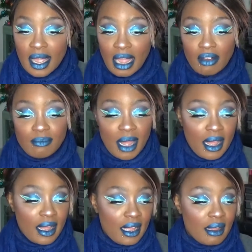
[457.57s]
have
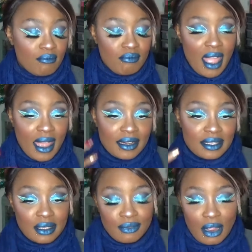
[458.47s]
my
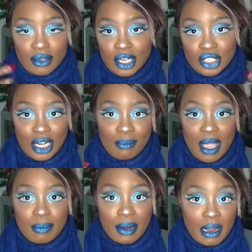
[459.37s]
matte foundation and
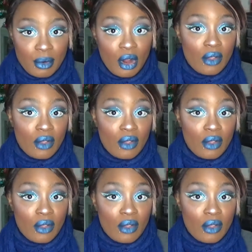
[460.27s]
matte primer.